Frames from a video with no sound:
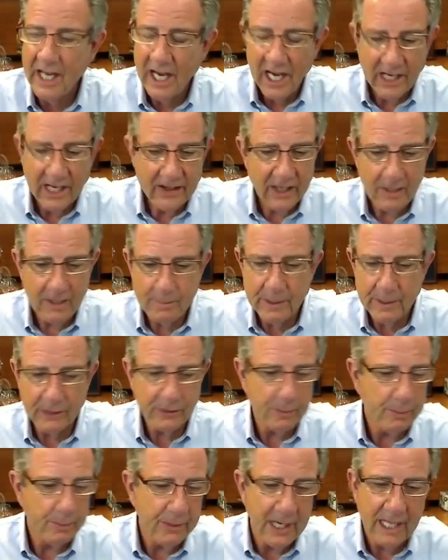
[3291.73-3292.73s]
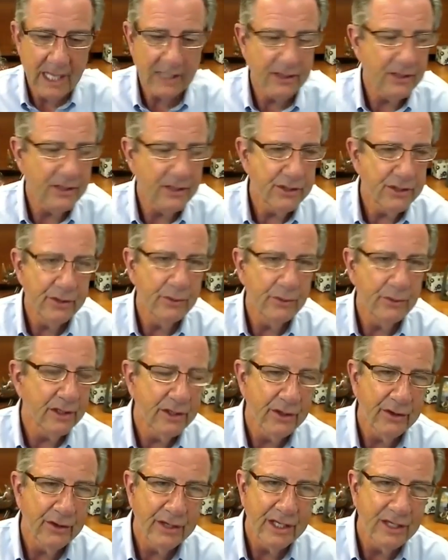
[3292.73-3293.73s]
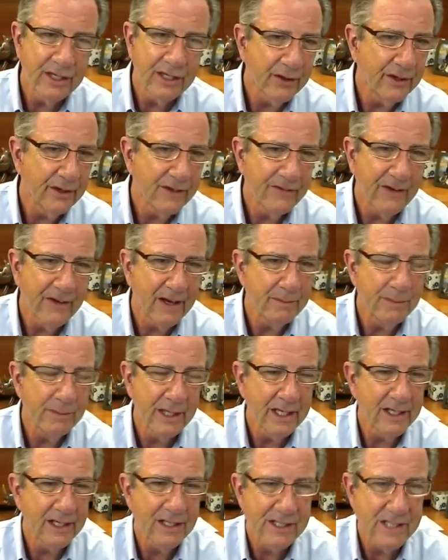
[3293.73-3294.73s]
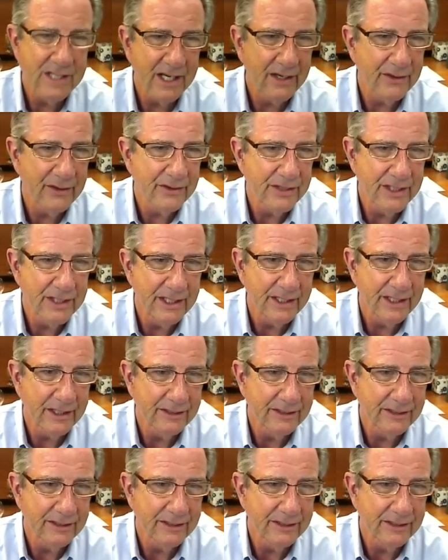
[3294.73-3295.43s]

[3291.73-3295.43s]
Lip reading: and they built a practice doing 30, 35 million in sales a year.